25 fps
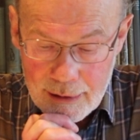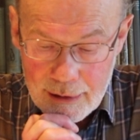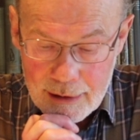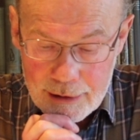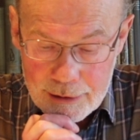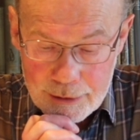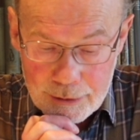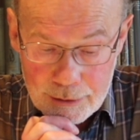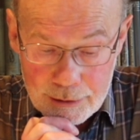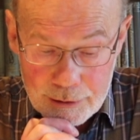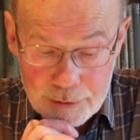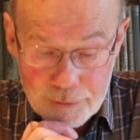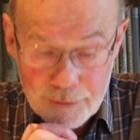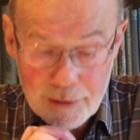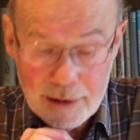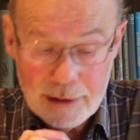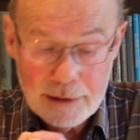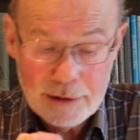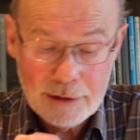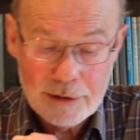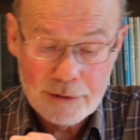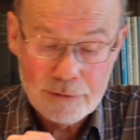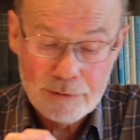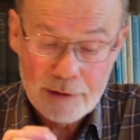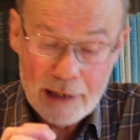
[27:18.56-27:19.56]
So as far
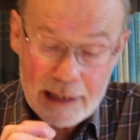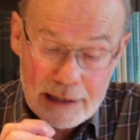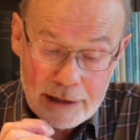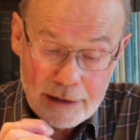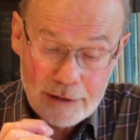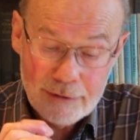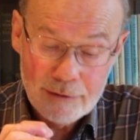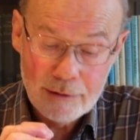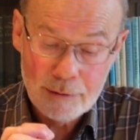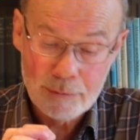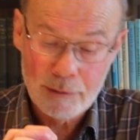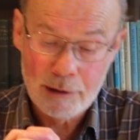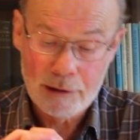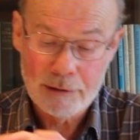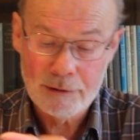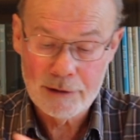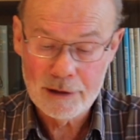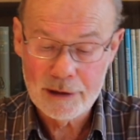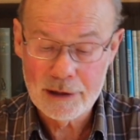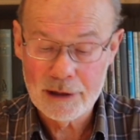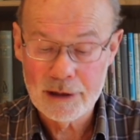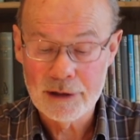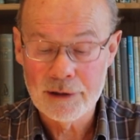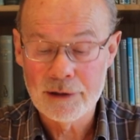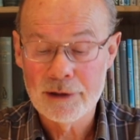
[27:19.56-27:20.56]
as the rest of the world
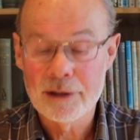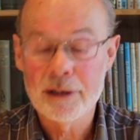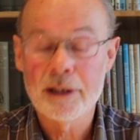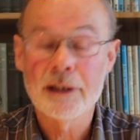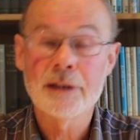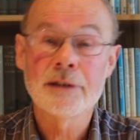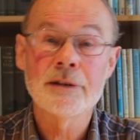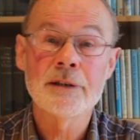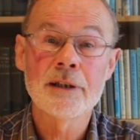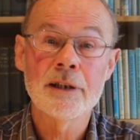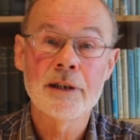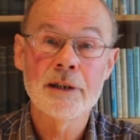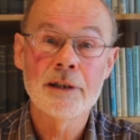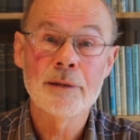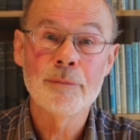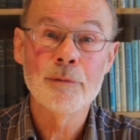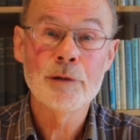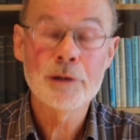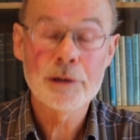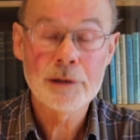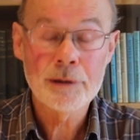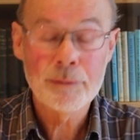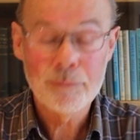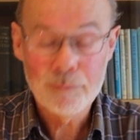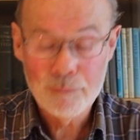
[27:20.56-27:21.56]
is concerned, the
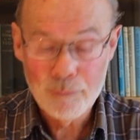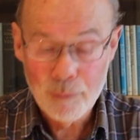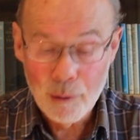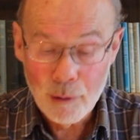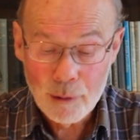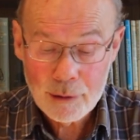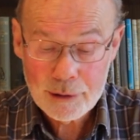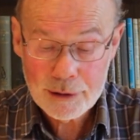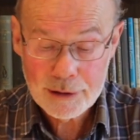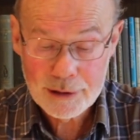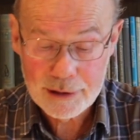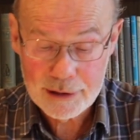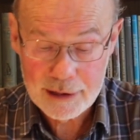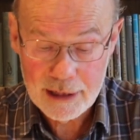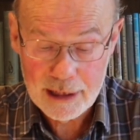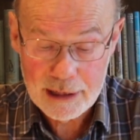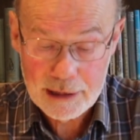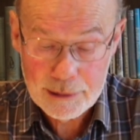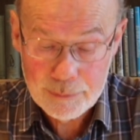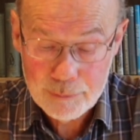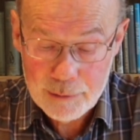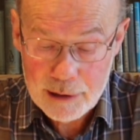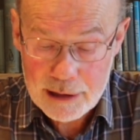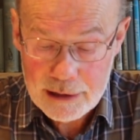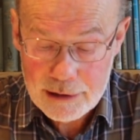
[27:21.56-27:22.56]
most important
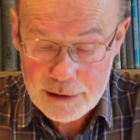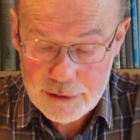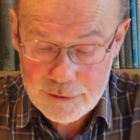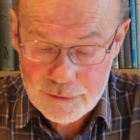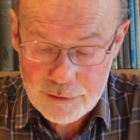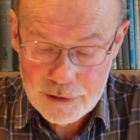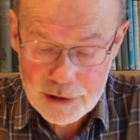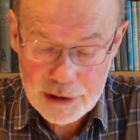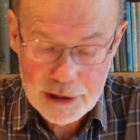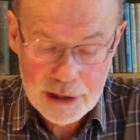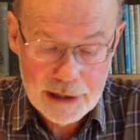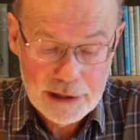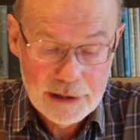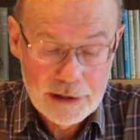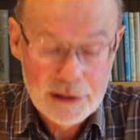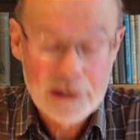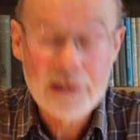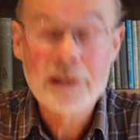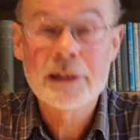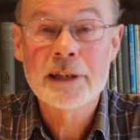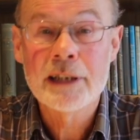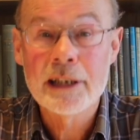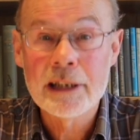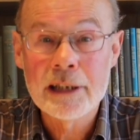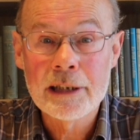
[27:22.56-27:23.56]
aspect of the
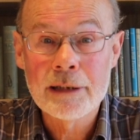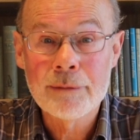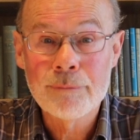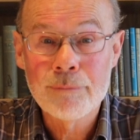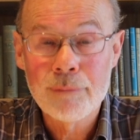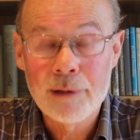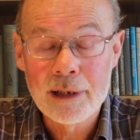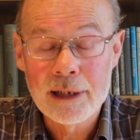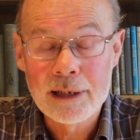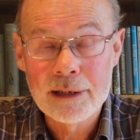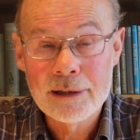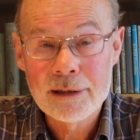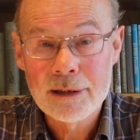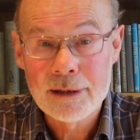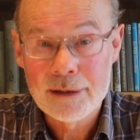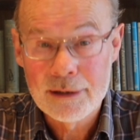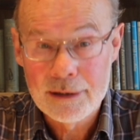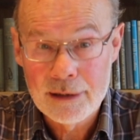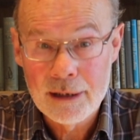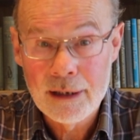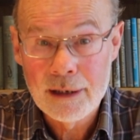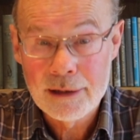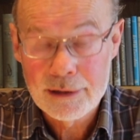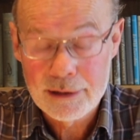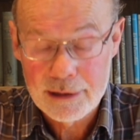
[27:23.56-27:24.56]
changes taking place in
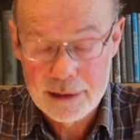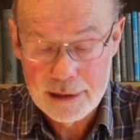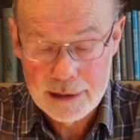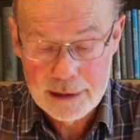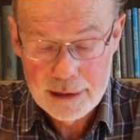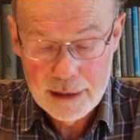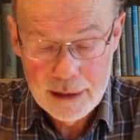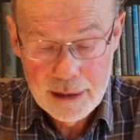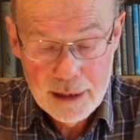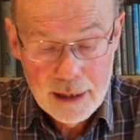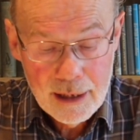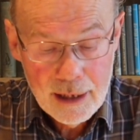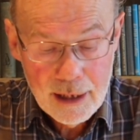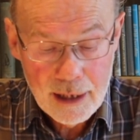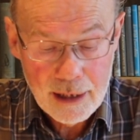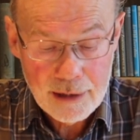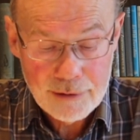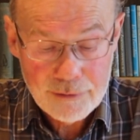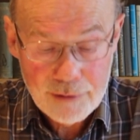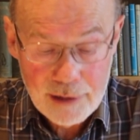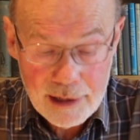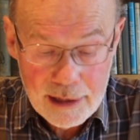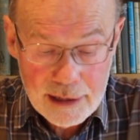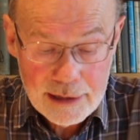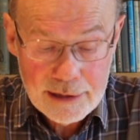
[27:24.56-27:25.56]
the Arctic are
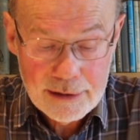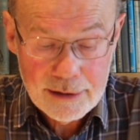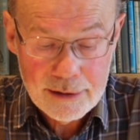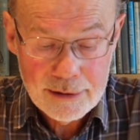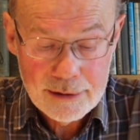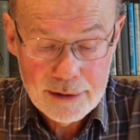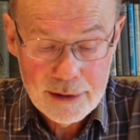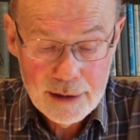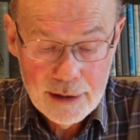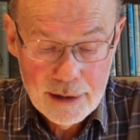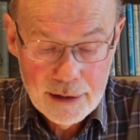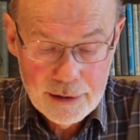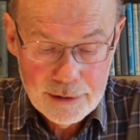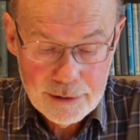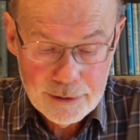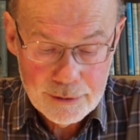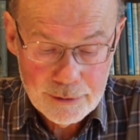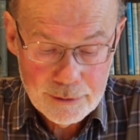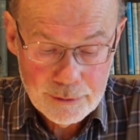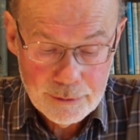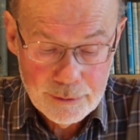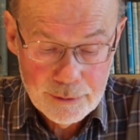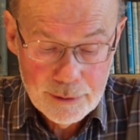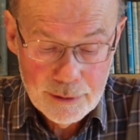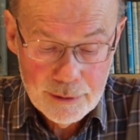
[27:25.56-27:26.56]
related
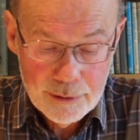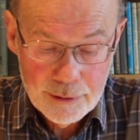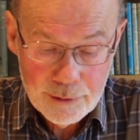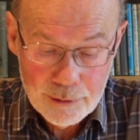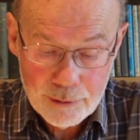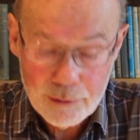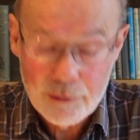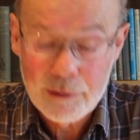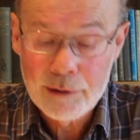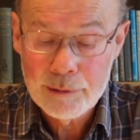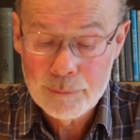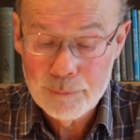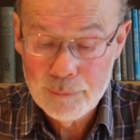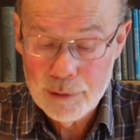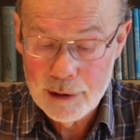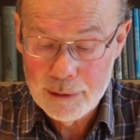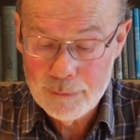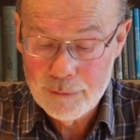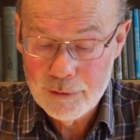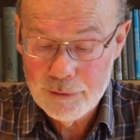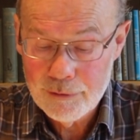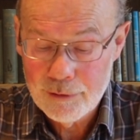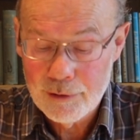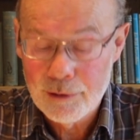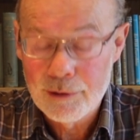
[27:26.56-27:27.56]
to thawing
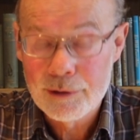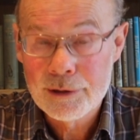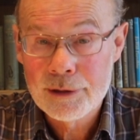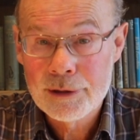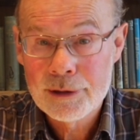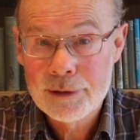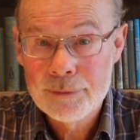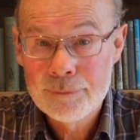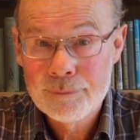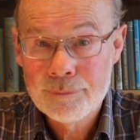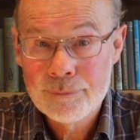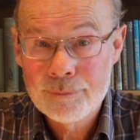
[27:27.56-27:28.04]
permafrost.